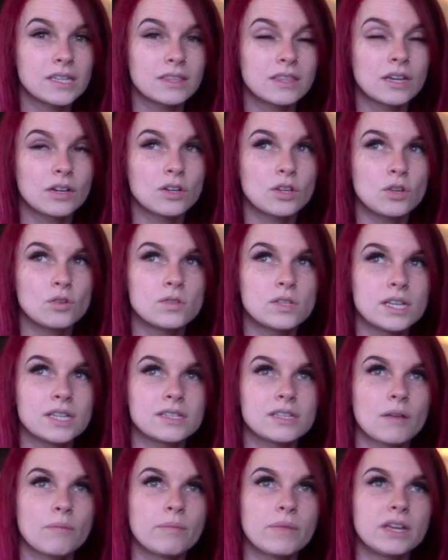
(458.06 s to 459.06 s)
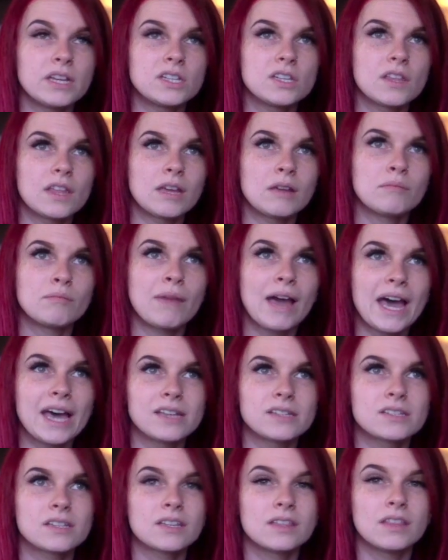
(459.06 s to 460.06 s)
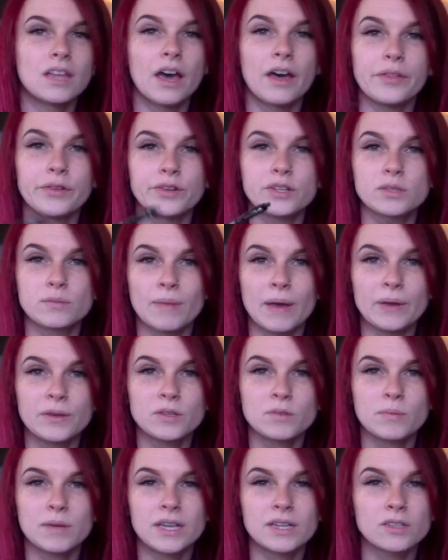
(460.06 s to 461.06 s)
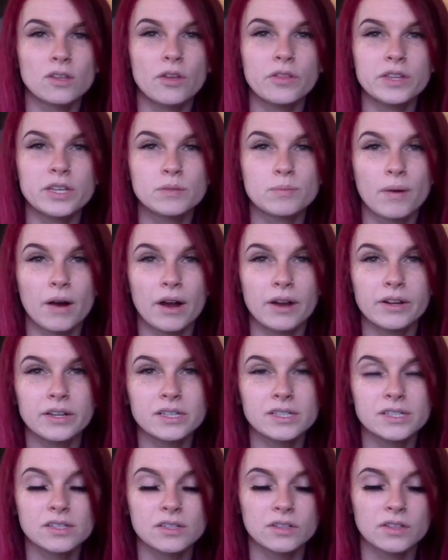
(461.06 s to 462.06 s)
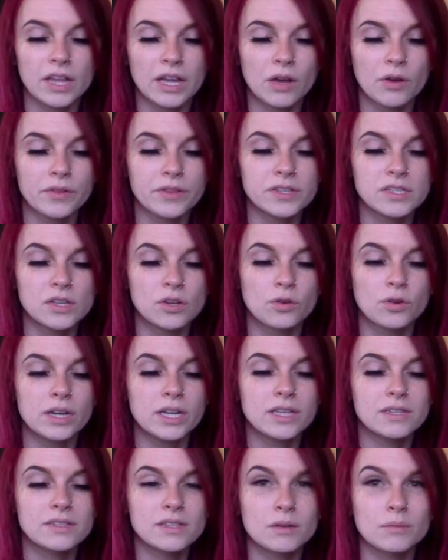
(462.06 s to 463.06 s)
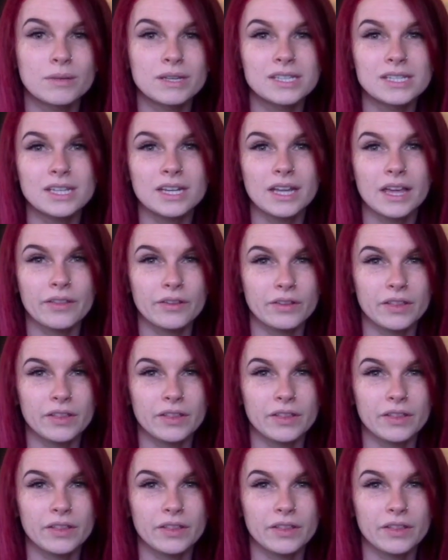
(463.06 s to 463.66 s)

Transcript: they're using something to, like, mask the other smells, because all these products or, like, all these ingredients they're mixing together,